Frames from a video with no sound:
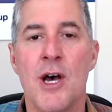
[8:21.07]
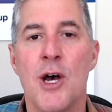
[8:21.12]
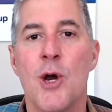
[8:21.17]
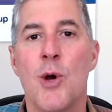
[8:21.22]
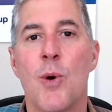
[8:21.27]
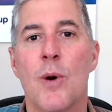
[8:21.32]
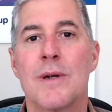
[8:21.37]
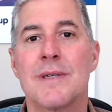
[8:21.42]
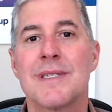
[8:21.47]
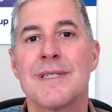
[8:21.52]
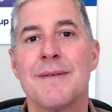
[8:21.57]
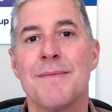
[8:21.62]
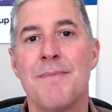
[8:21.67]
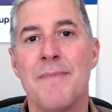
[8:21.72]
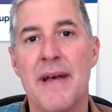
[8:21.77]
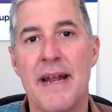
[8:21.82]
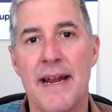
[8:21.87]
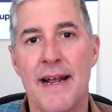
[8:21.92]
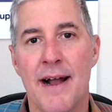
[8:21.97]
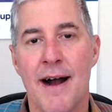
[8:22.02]
who are
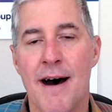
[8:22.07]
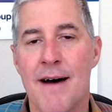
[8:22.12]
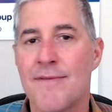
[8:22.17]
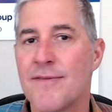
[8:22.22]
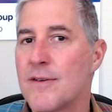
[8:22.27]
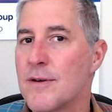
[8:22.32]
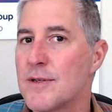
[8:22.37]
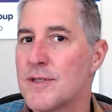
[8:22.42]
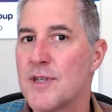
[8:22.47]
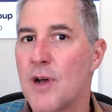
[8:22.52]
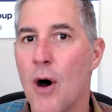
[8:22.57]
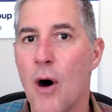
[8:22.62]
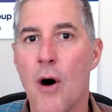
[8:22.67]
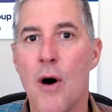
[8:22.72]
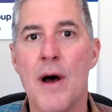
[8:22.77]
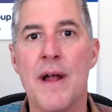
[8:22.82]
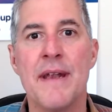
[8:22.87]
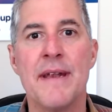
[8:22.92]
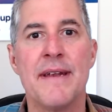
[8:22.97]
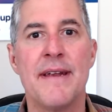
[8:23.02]
submitting offers
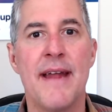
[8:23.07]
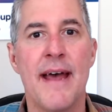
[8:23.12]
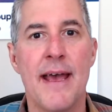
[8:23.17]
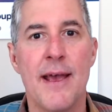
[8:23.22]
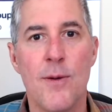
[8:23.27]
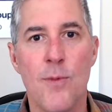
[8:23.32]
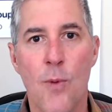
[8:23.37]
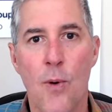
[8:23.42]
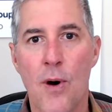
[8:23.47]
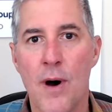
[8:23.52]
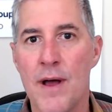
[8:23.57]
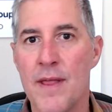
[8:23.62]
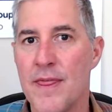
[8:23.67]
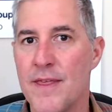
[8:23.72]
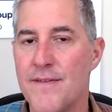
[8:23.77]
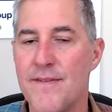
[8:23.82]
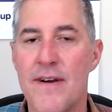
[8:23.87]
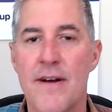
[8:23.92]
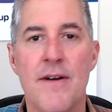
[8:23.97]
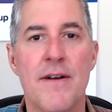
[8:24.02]
on day one,
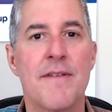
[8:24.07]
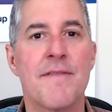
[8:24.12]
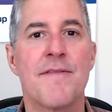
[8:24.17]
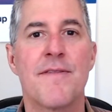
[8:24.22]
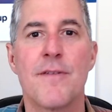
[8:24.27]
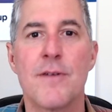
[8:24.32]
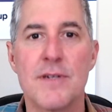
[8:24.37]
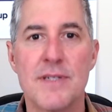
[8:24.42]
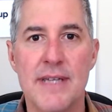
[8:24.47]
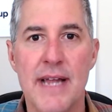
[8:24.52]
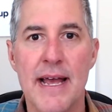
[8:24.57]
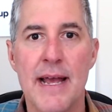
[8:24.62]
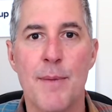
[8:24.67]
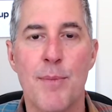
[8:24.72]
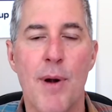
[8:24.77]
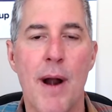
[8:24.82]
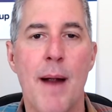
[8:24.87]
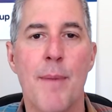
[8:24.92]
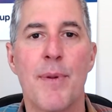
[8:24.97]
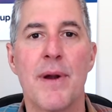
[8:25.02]
the very first day a
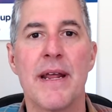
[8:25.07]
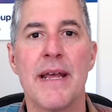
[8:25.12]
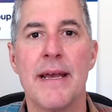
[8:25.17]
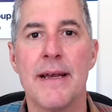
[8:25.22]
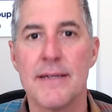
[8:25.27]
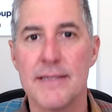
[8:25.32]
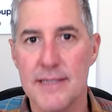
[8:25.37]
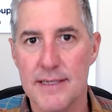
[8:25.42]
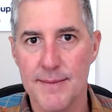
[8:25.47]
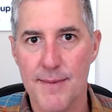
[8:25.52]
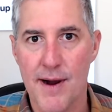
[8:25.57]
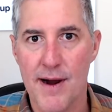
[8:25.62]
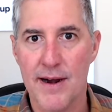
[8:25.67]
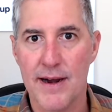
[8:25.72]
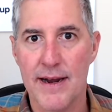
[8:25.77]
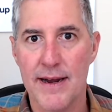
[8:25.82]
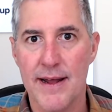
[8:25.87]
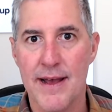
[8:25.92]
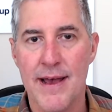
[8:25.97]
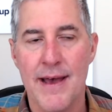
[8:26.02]
property hits the
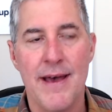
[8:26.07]
market,